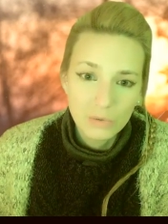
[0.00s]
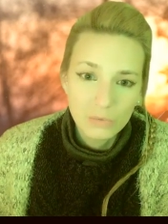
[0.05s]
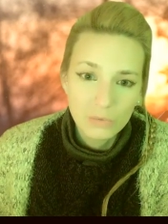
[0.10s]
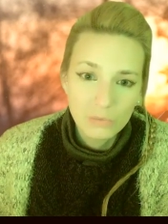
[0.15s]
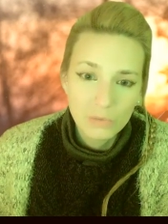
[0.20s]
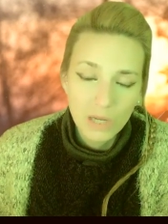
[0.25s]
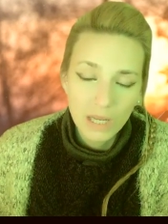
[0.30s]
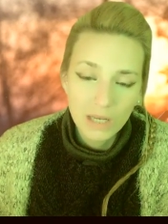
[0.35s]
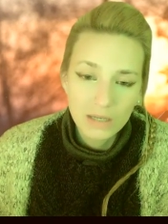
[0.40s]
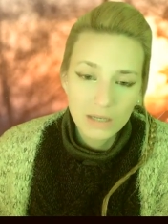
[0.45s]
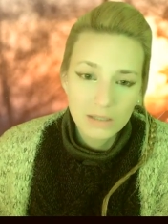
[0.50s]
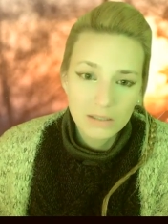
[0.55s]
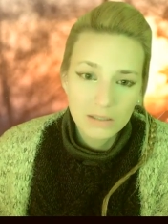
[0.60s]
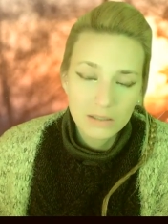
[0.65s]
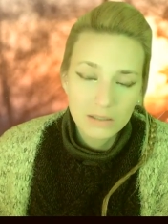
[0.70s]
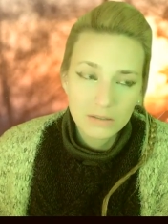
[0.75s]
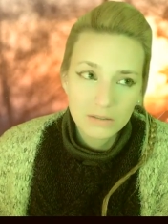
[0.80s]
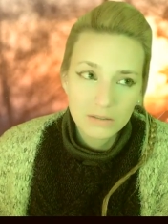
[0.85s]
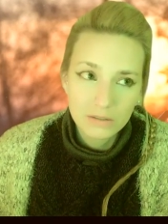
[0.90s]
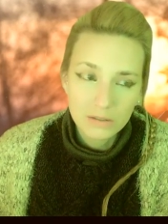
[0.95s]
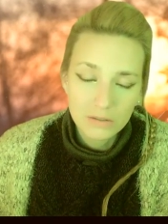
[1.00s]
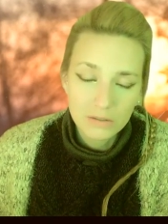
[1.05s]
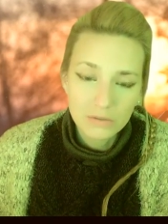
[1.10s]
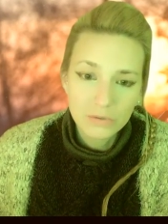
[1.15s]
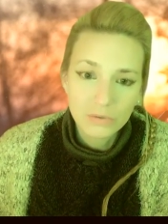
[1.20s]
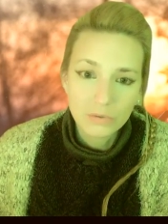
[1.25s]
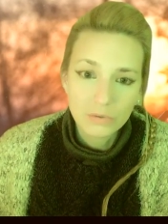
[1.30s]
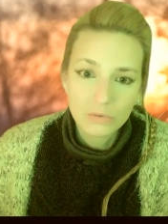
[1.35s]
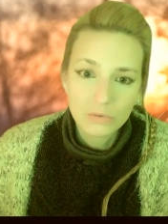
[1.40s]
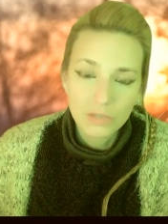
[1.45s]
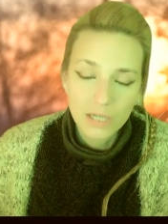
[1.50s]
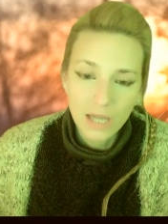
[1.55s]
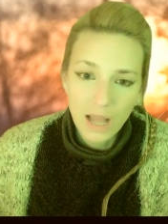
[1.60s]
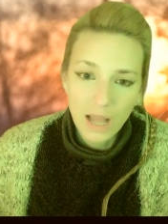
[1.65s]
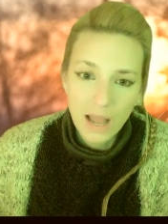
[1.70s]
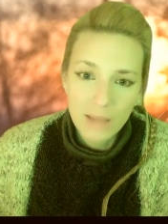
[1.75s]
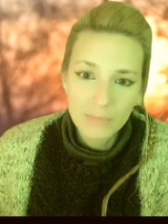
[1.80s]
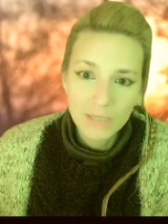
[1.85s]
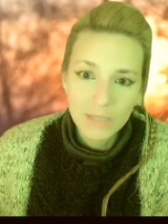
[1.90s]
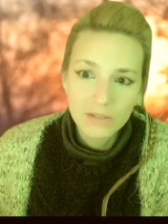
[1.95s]
when you know
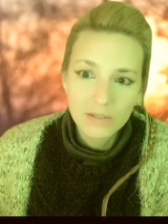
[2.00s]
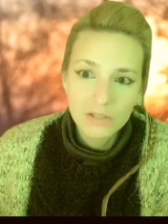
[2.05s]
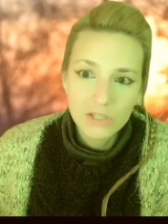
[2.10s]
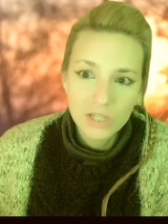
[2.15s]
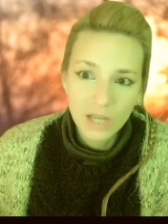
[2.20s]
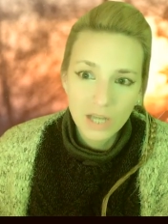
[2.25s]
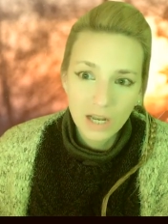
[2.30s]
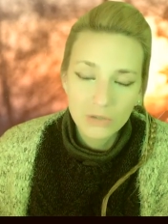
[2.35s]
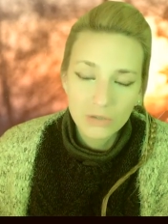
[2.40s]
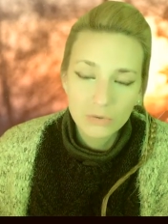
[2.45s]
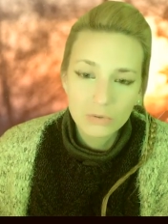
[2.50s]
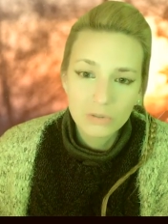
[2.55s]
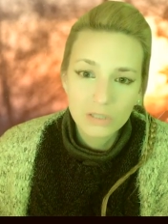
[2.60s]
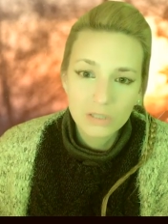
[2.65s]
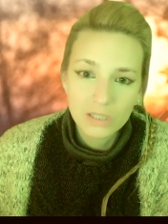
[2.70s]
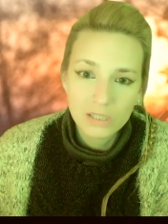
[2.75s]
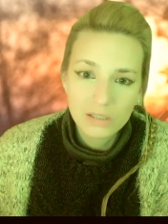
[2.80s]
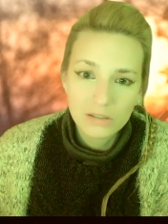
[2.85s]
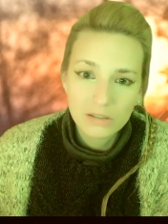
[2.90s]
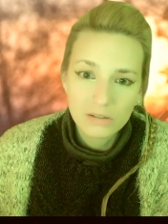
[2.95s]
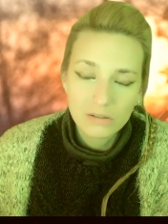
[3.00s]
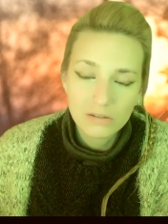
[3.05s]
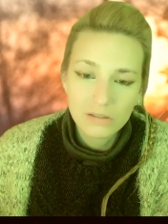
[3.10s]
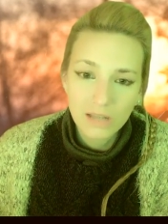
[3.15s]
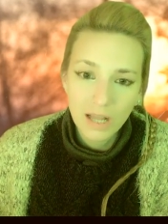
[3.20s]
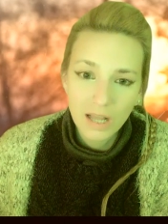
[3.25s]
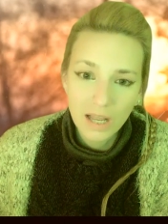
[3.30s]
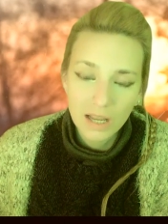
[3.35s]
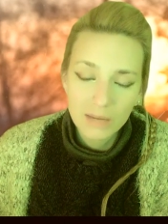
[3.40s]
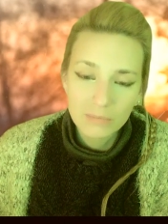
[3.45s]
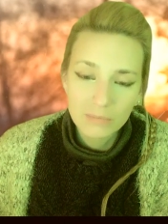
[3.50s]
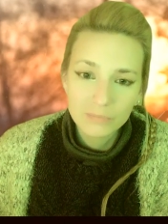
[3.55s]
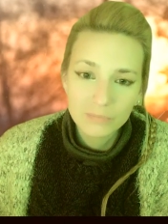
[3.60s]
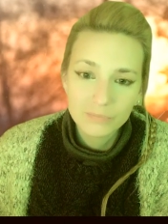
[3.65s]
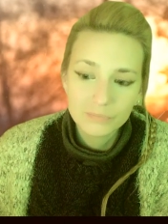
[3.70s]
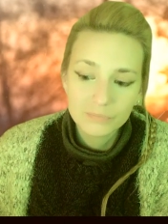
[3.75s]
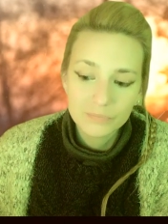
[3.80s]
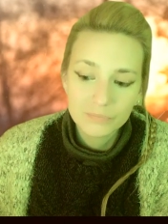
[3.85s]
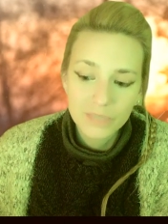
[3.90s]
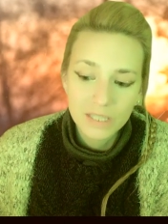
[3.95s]
i mean childhood is the
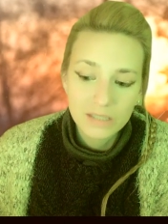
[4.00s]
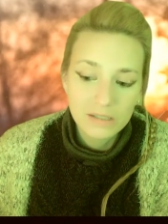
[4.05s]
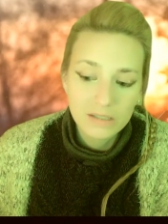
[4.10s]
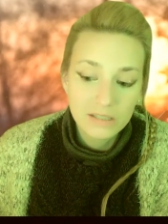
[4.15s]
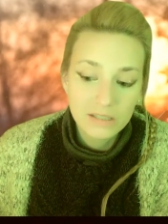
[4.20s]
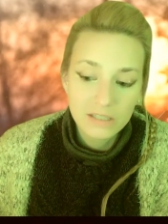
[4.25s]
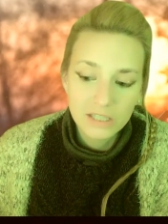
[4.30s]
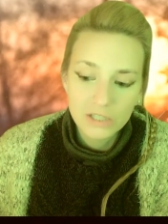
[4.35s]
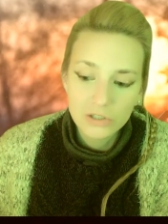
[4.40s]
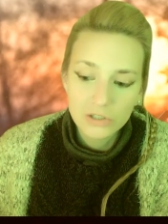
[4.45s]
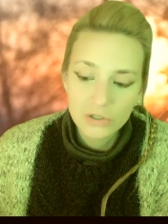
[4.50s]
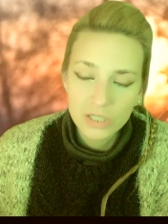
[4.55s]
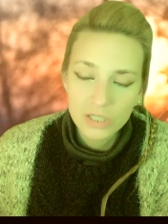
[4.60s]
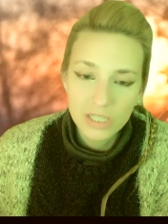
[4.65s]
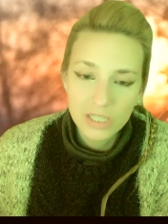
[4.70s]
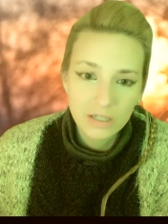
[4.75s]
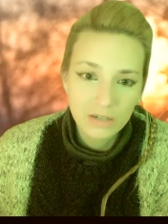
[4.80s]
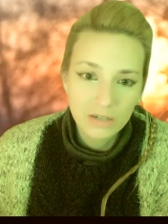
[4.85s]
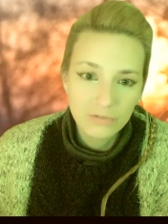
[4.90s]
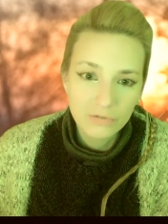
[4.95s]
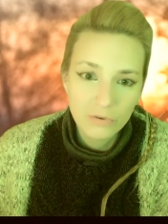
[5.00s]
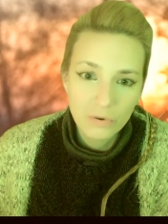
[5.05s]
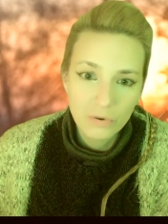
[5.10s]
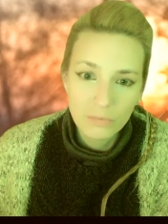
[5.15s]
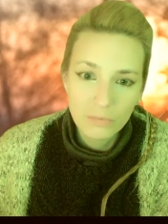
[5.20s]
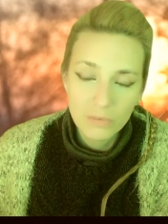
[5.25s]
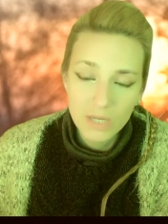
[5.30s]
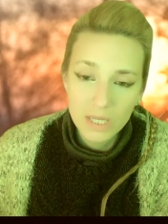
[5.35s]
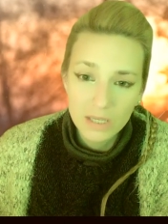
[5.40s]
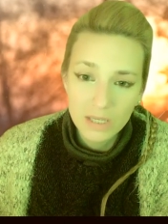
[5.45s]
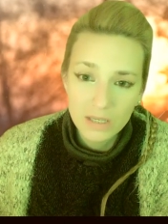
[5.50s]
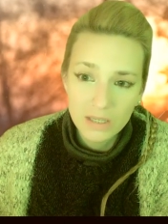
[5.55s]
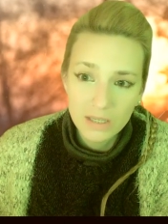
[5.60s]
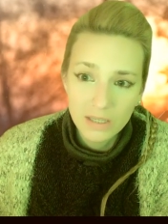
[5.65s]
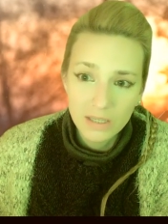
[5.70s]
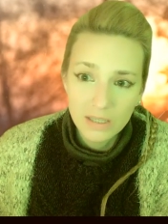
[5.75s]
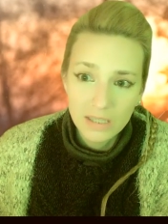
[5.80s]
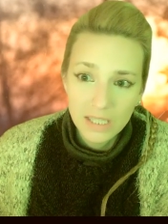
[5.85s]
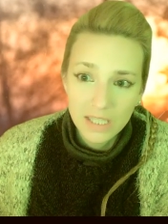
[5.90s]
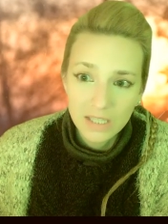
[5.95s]
time and teenager year for me
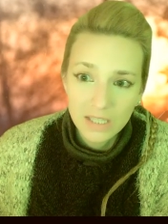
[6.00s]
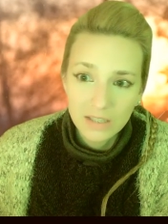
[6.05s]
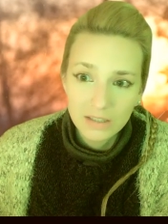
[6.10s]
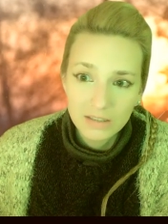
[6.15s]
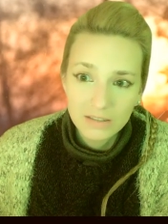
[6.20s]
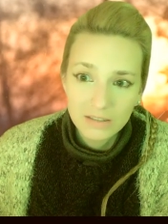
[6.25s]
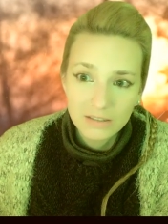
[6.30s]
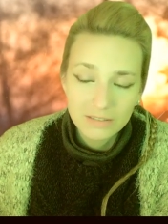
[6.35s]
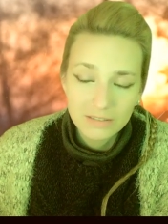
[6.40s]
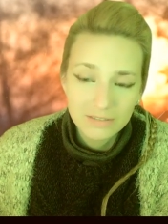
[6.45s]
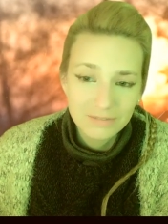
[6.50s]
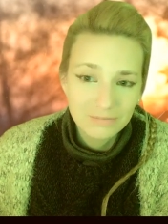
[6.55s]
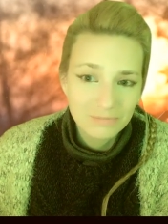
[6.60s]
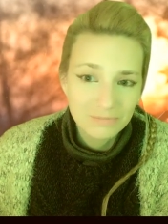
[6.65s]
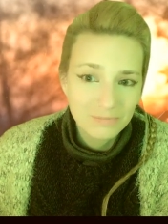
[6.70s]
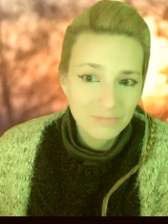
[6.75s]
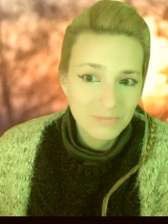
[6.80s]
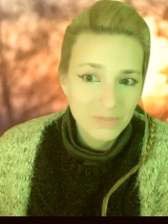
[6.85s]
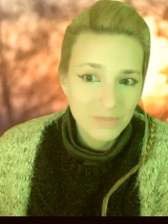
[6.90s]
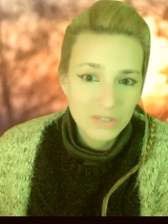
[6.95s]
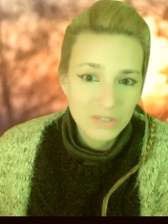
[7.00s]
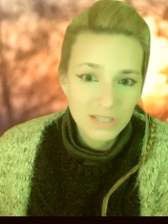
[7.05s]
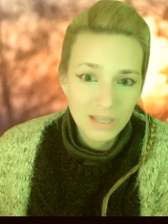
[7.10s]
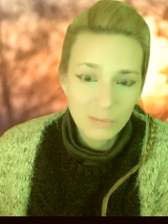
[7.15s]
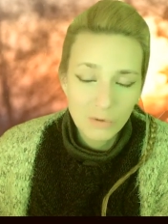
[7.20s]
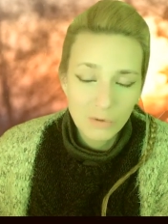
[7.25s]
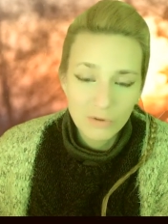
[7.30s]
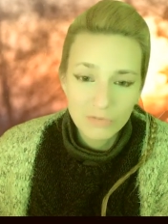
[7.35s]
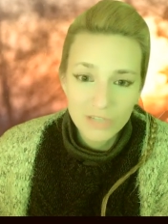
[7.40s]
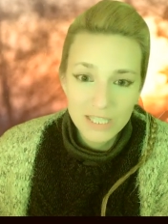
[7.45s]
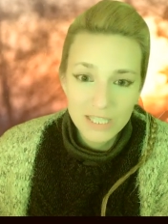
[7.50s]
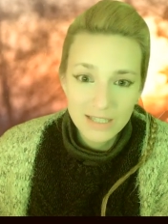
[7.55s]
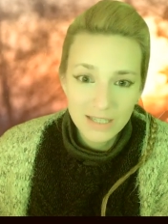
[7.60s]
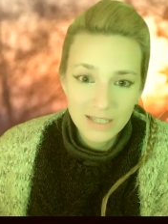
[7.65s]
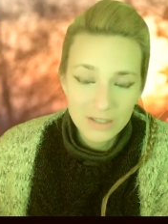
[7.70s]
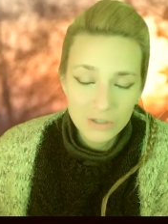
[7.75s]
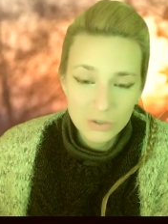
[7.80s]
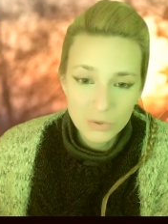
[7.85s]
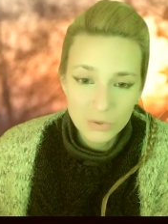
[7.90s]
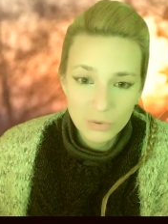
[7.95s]
a time of
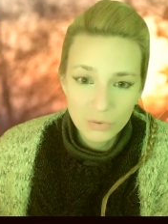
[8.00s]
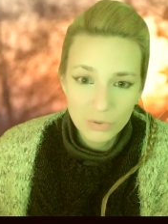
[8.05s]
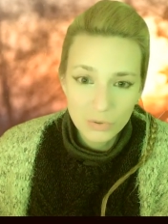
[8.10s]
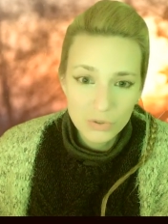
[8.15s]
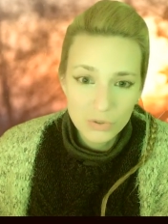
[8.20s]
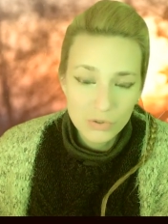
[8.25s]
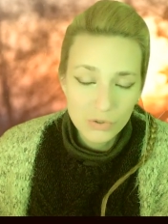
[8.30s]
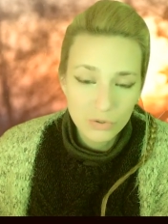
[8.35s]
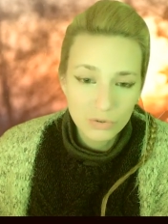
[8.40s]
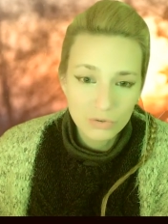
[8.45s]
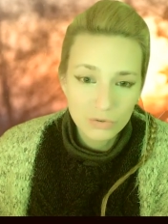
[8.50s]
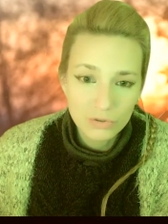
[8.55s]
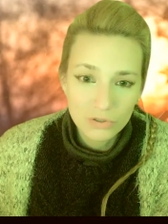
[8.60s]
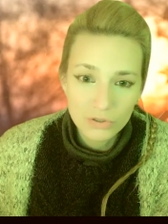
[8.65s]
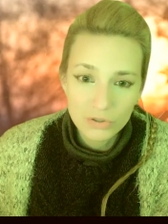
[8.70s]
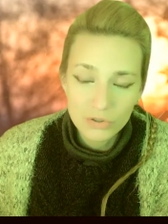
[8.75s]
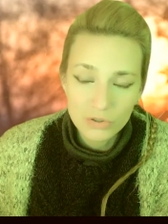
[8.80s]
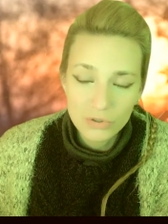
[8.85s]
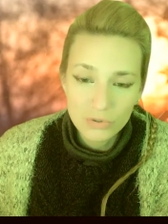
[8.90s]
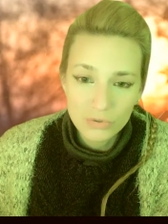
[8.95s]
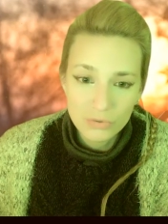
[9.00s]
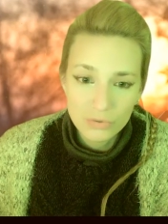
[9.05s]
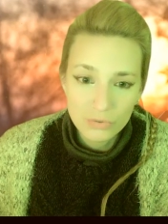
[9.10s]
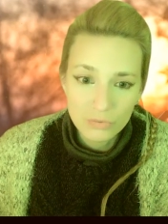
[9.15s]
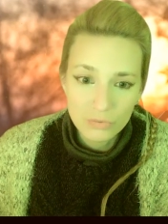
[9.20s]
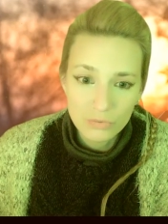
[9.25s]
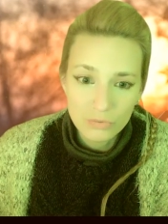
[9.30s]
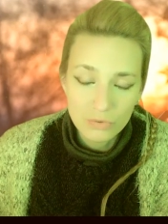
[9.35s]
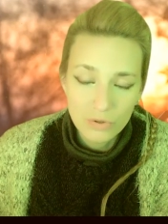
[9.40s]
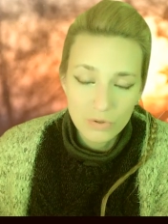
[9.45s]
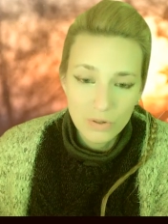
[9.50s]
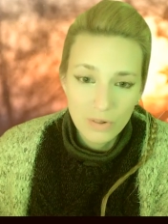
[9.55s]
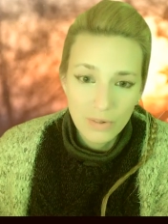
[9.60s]
intense torture just to